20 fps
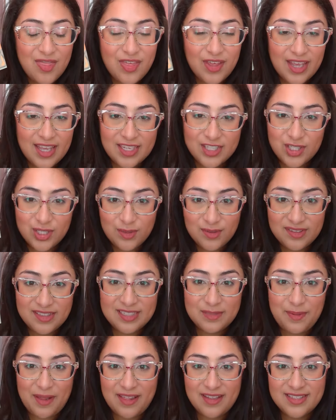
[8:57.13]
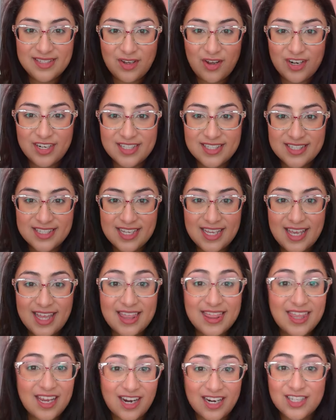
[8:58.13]
The issue with this palette is, honestly,
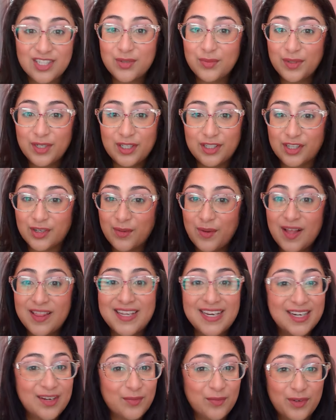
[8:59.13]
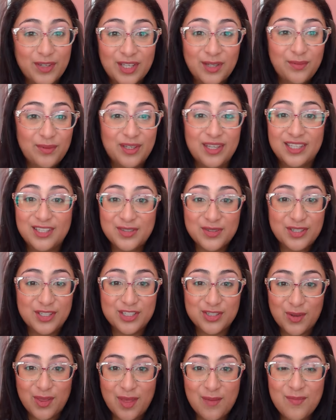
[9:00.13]
they're actually really good quality and I really
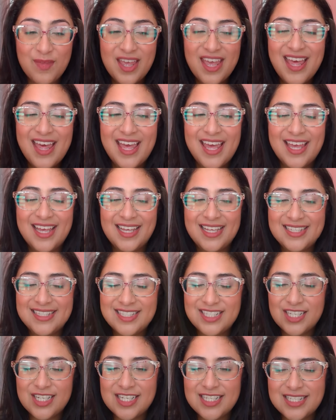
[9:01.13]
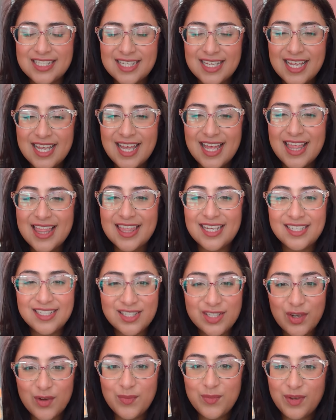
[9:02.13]
enjoy them. It's just they're
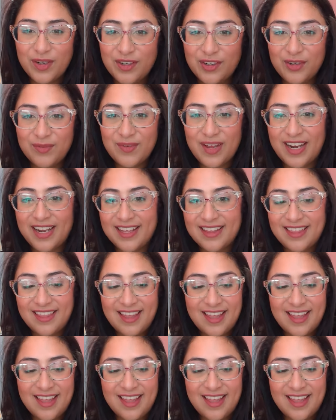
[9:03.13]
so monochromatic